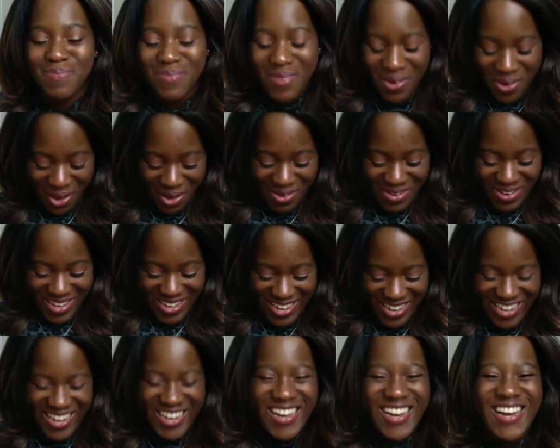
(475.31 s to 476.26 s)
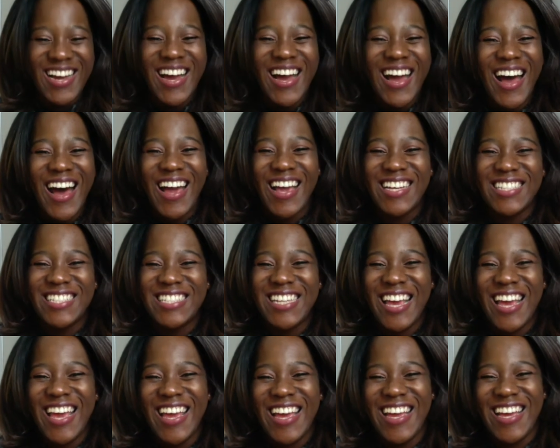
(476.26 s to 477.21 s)
There we go. I can
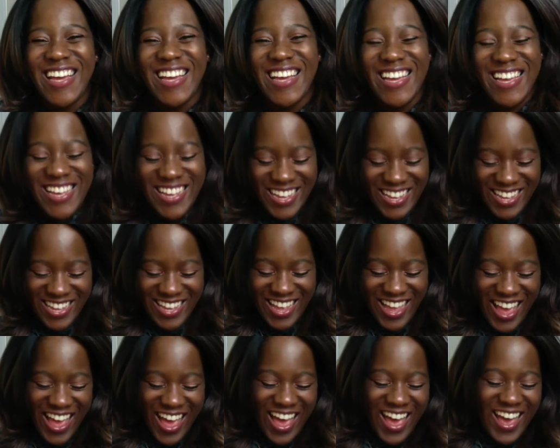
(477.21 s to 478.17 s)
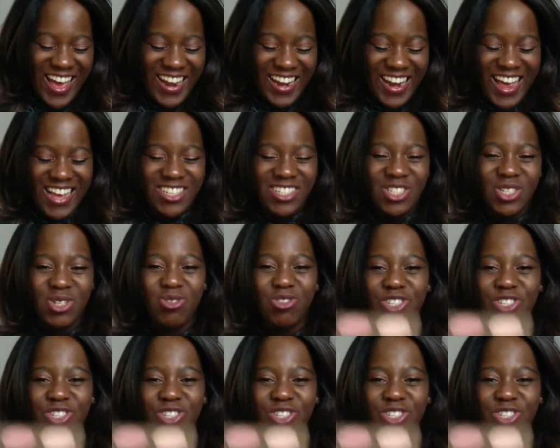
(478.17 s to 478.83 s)
say it. And it has two